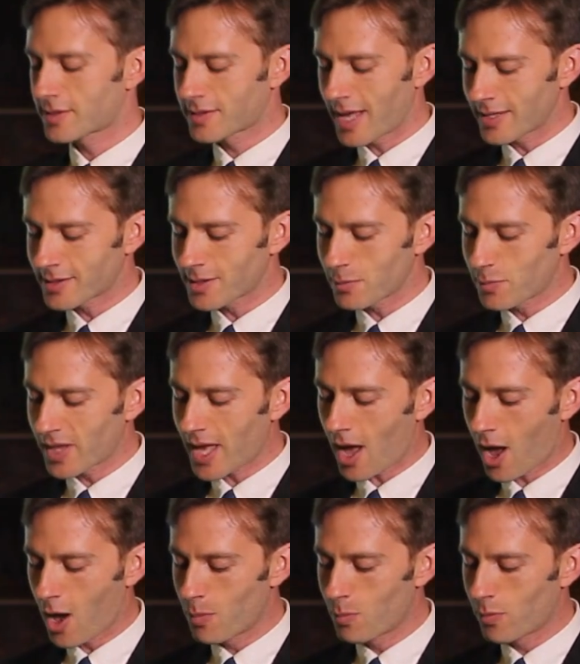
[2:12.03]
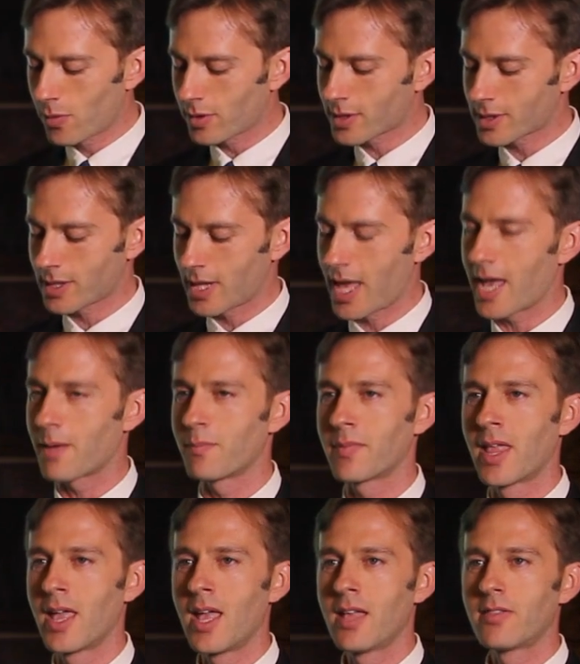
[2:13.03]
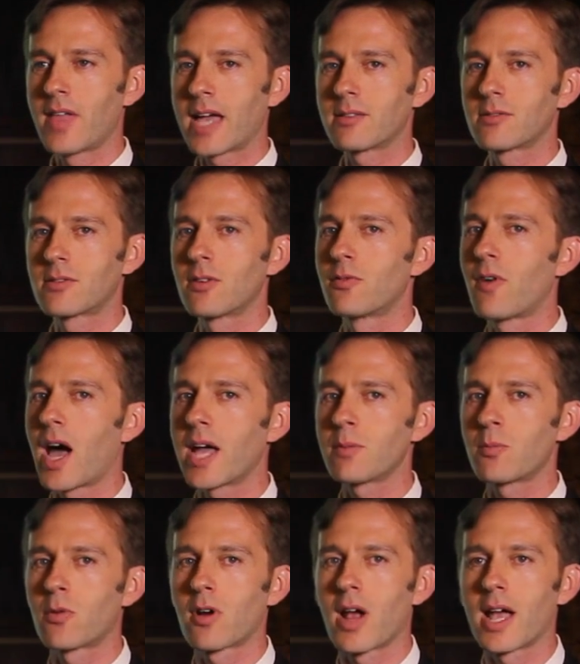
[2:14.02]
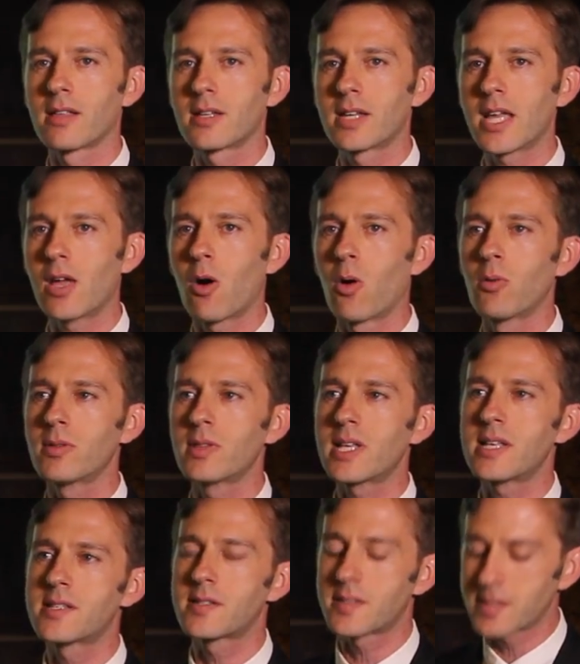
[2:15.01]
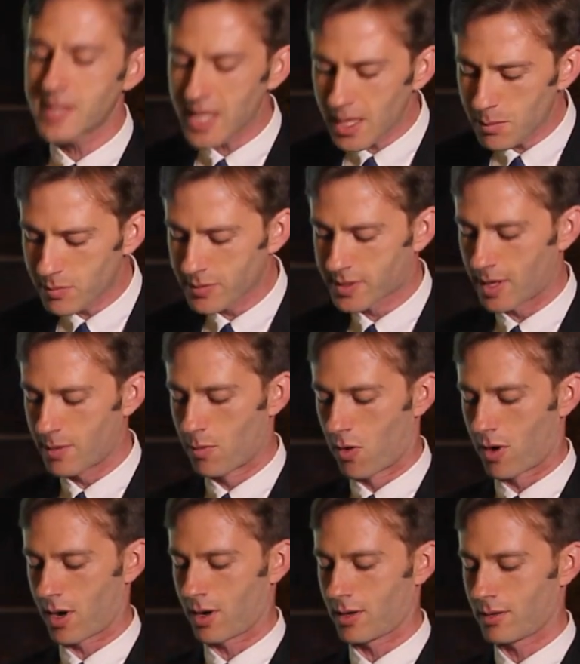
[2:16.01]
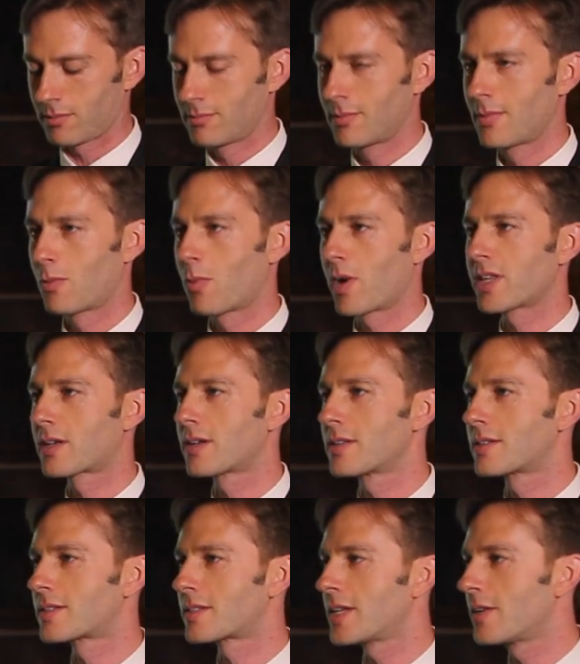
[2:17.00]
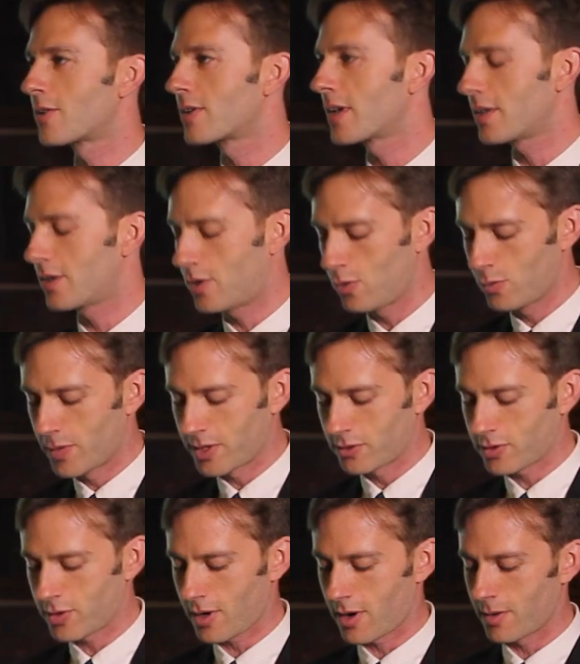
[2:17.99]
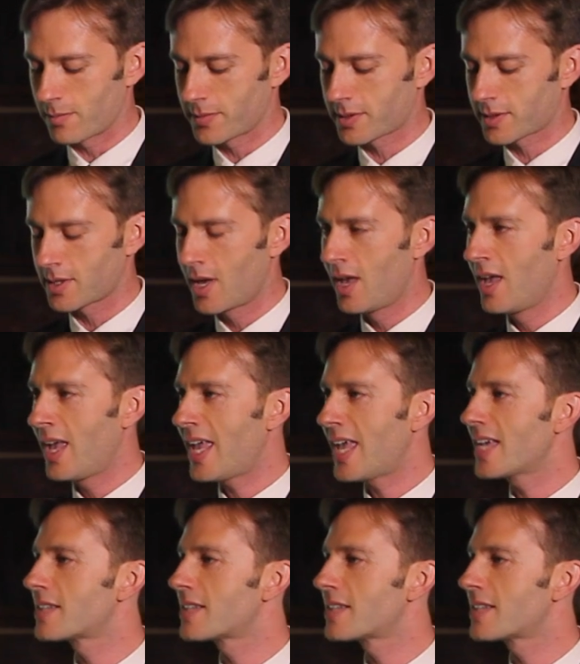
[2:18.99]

The ostensibly humble claim that divine morality only seems immoral when considered in human terms